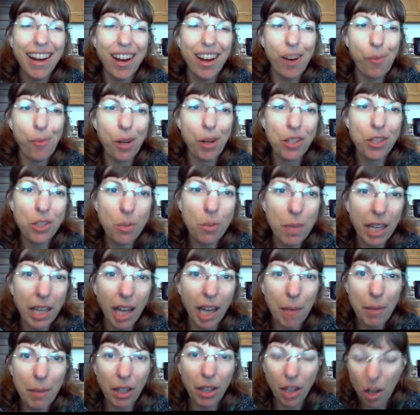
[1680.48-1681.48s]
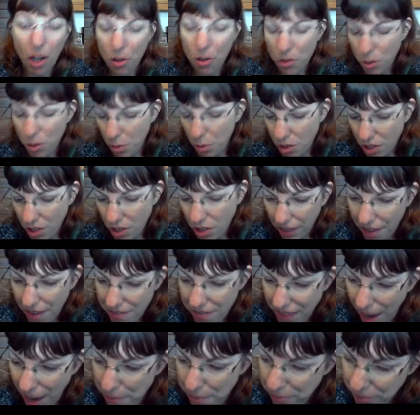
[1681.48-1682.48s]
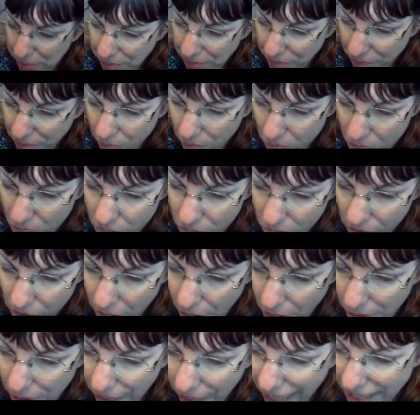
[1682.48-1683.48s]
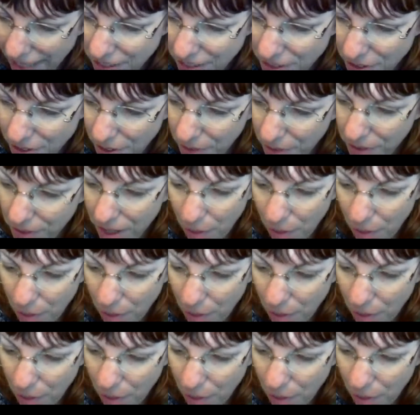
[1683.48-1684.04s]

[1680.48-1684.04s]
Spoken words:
once you become a coach, which I love that. Okay, so